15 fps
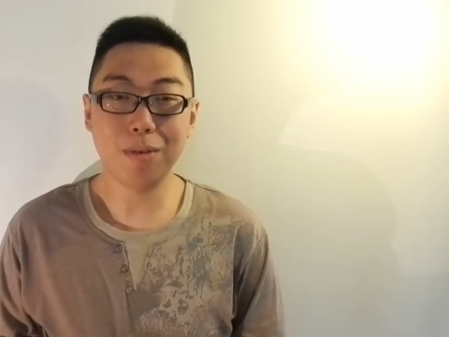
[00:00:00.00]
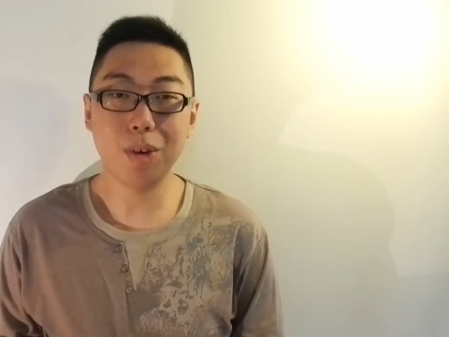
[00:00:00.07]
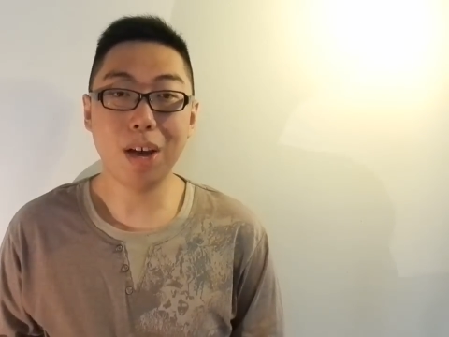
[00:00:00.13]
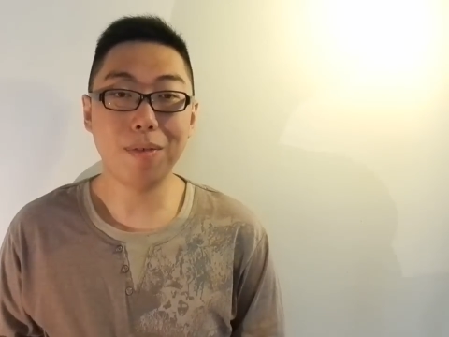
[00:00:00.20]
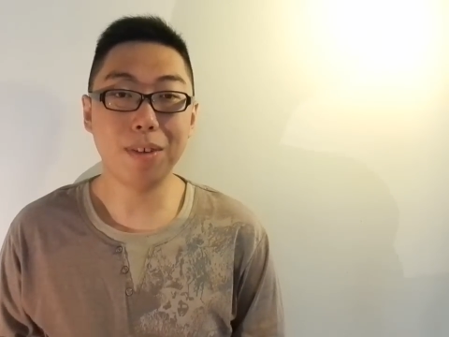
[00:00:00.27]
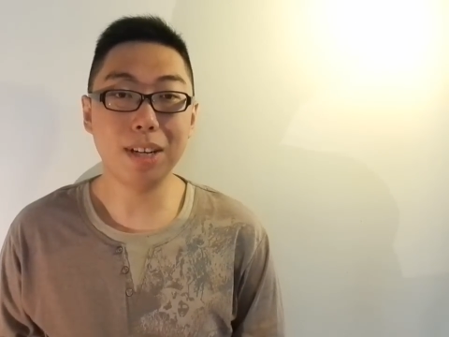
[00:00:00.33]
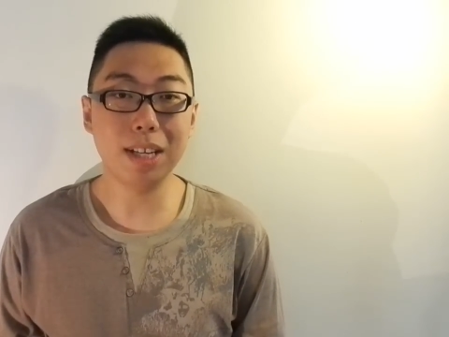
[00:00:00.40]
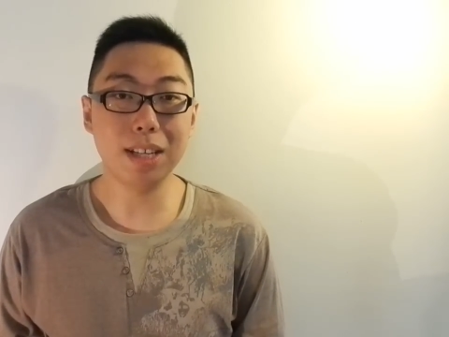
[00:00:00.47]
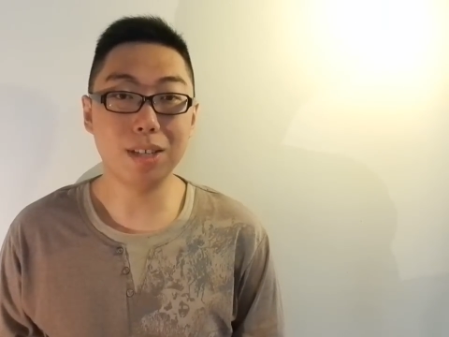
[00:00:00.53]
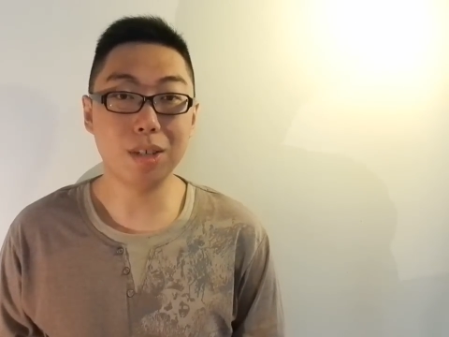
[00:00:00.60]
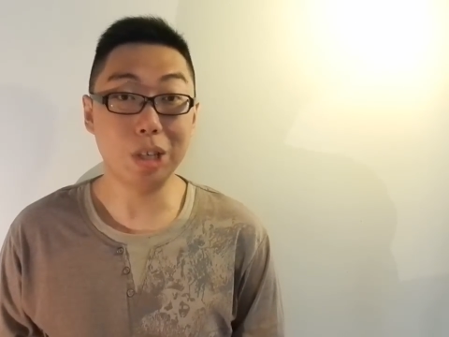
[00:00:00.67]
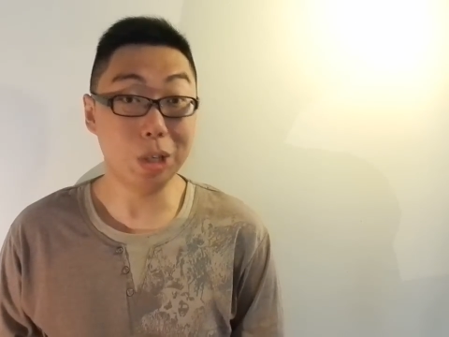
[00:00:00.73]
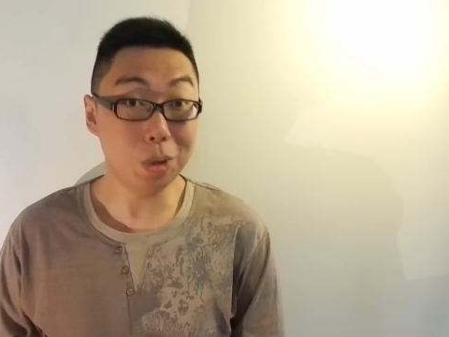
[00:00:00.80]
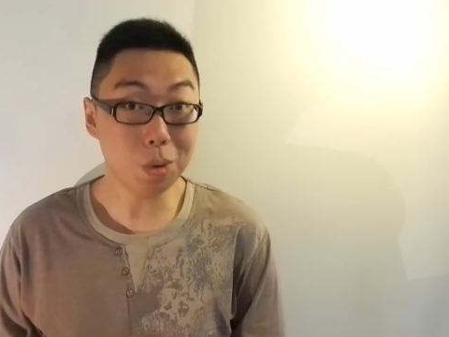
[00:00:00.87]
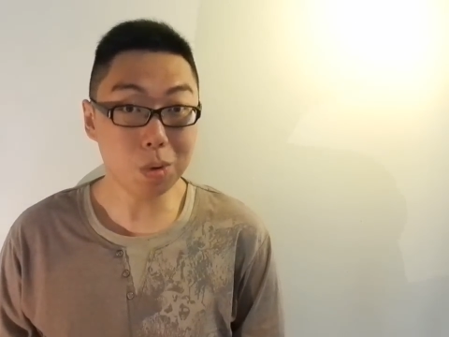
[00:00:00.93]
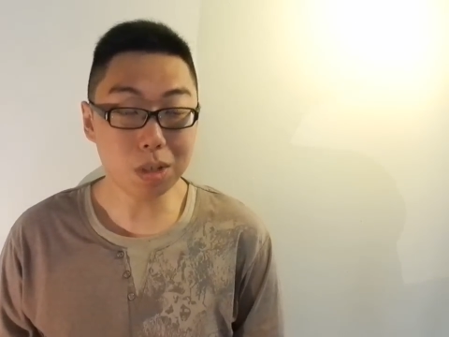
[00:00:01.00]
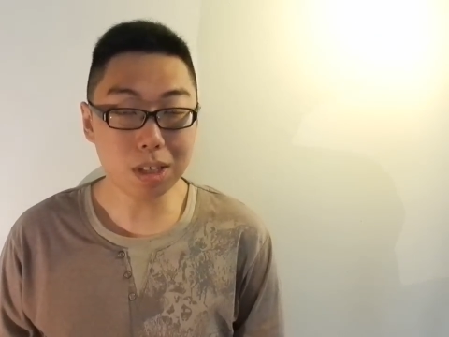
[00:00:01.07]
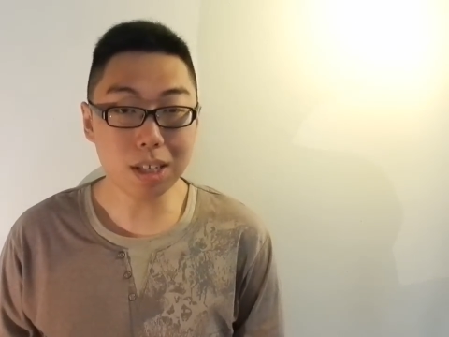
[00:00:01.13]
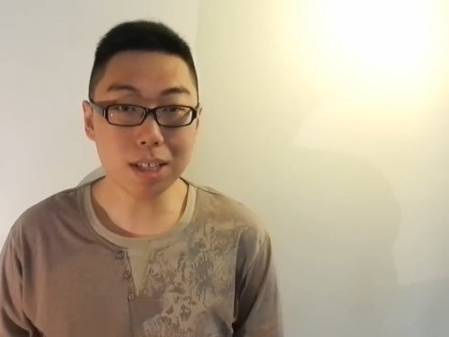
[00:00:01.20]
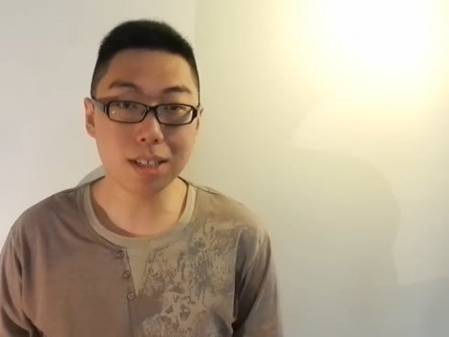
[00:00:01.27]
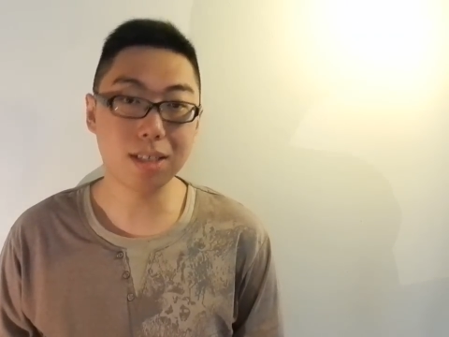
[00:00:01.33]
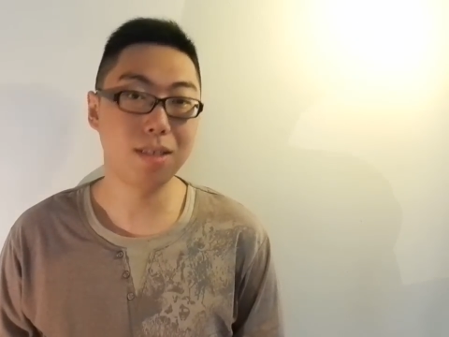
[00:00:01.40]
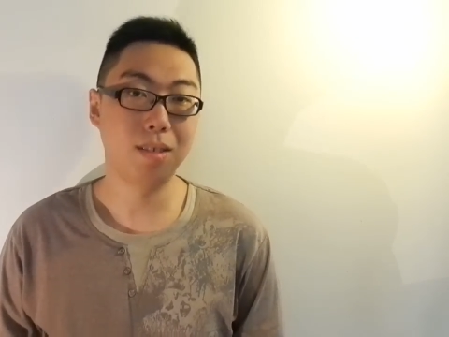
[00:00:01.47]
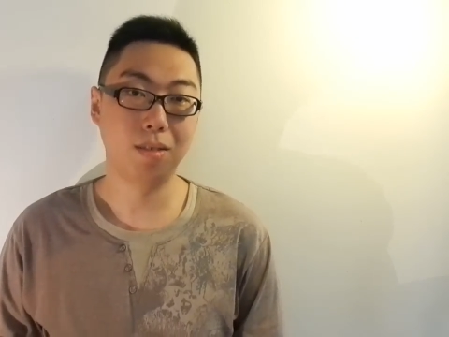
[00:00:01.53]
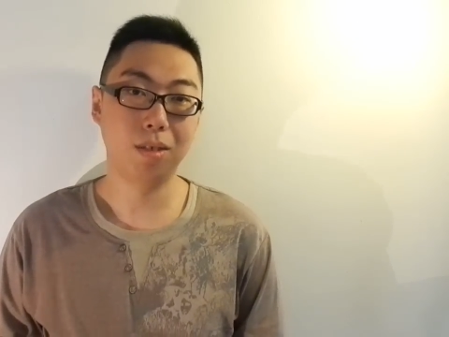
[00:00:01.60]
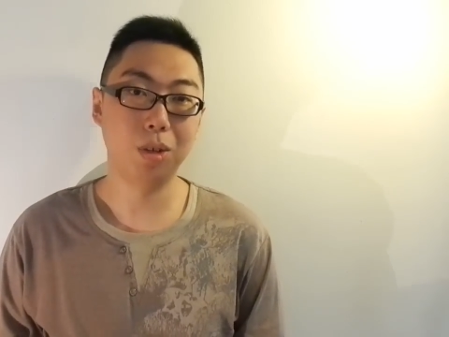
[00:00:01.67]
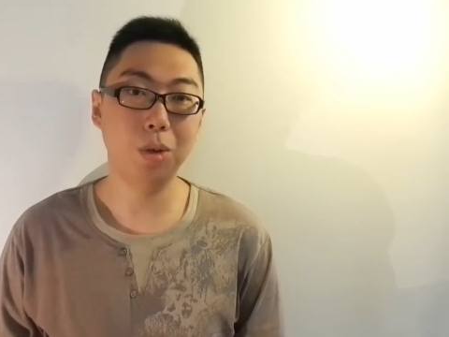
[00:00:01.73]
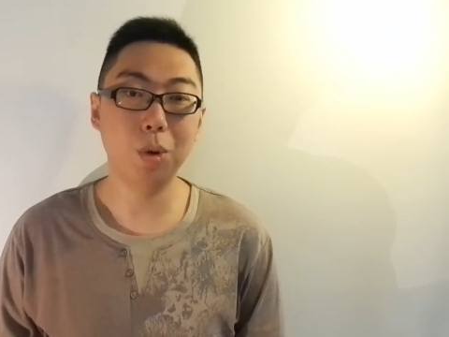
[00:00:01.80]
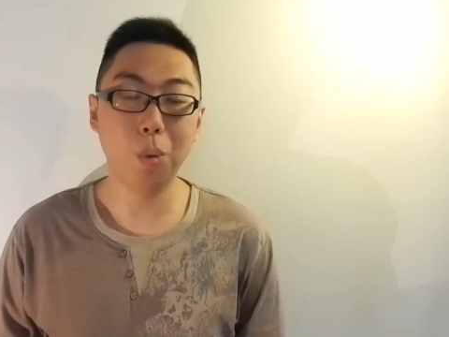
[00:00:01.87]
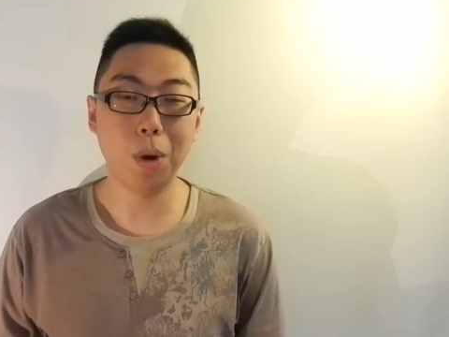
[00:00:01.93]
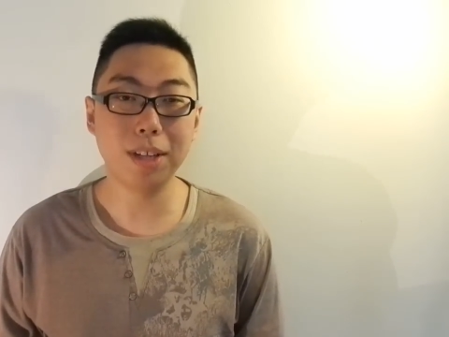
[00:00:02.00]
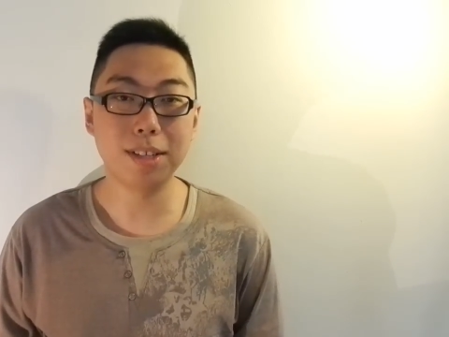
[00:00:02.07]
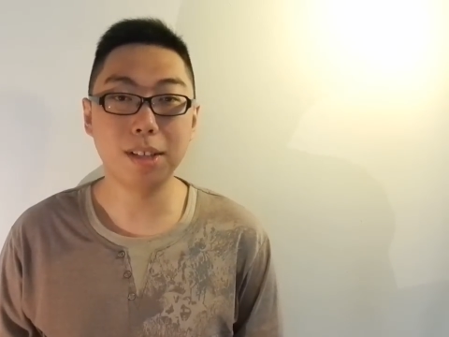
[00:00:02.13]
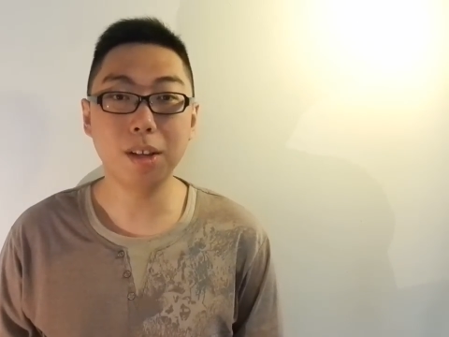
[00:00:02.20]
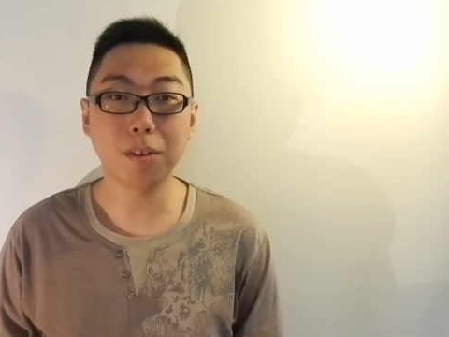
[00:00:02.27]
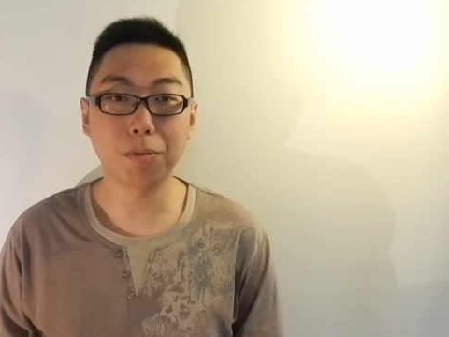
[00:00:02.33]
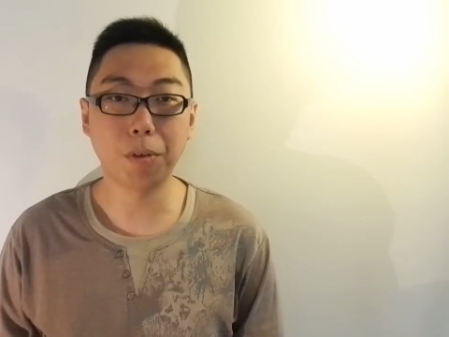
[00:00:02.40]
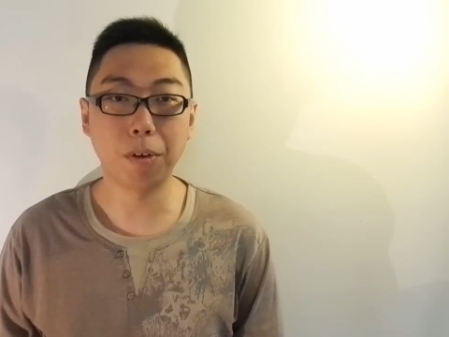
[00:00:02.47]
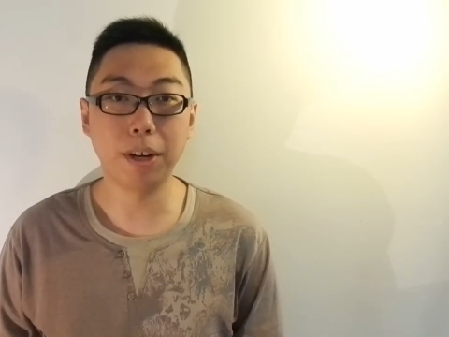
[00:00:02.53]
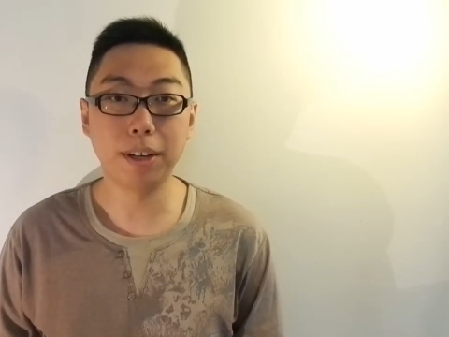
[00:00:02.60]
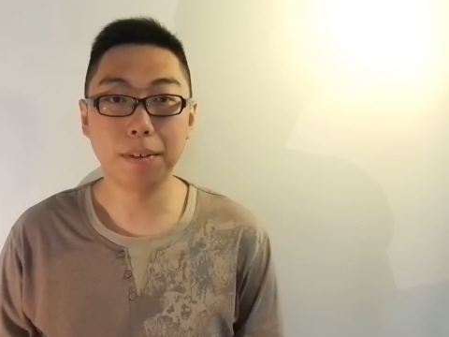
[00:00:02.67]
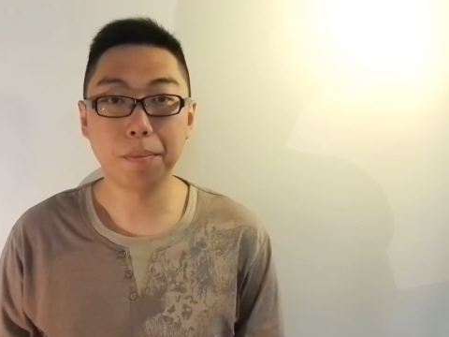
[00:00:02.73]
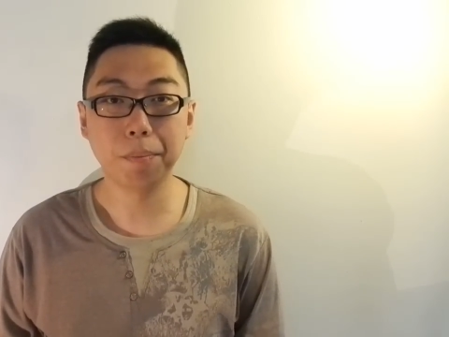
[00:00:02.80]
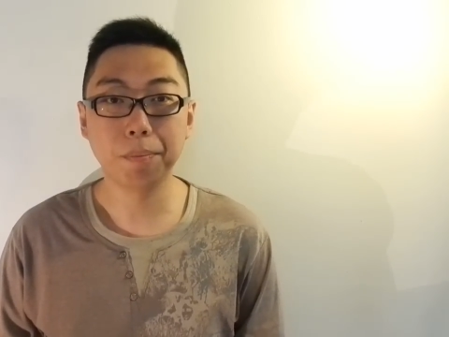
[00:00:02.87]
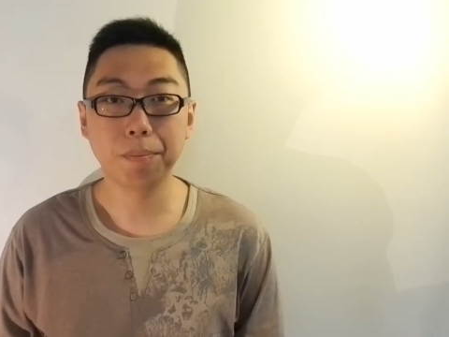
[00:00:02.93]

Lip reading: if you ever need to use this, you know where to look for it.